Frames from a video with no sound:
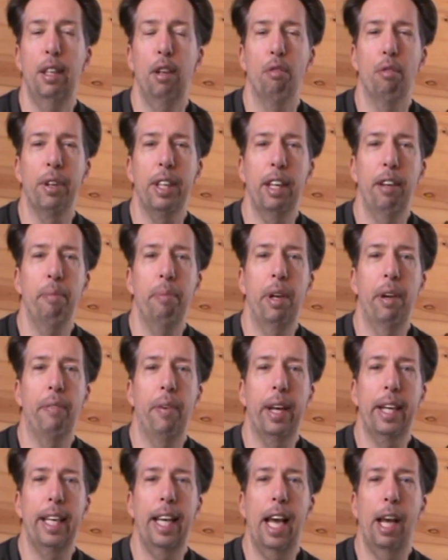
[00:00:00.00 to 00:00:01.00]
Forgive me
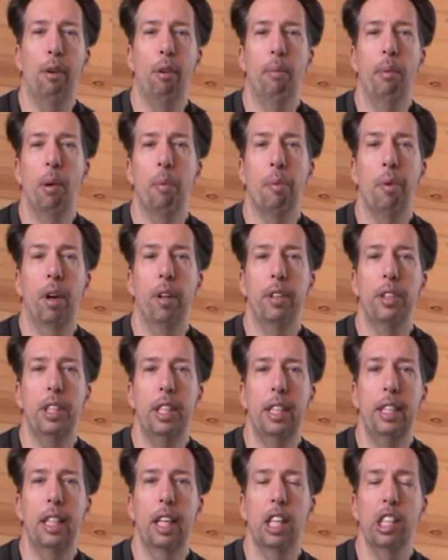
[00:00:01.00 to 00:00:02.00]
if I can't remember all the
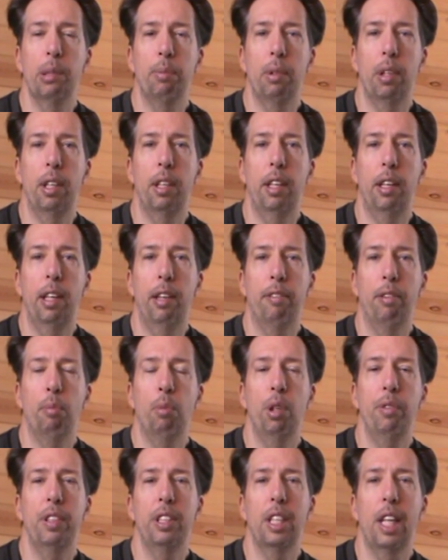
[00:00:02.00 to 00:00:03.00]
details, but if a
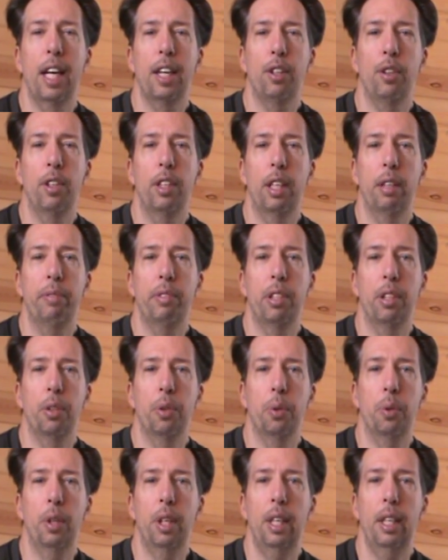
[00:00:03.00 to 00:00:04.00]
movie's not good enough
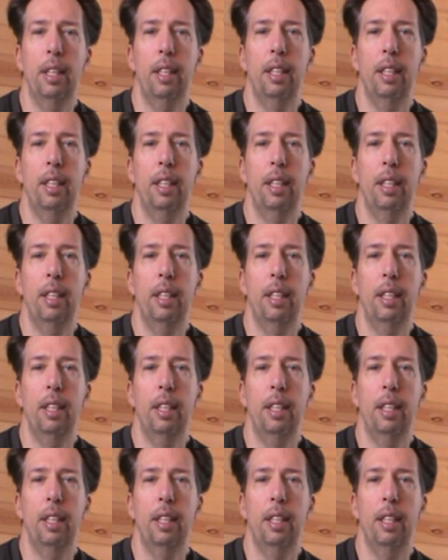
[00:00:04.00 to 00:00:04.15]
to,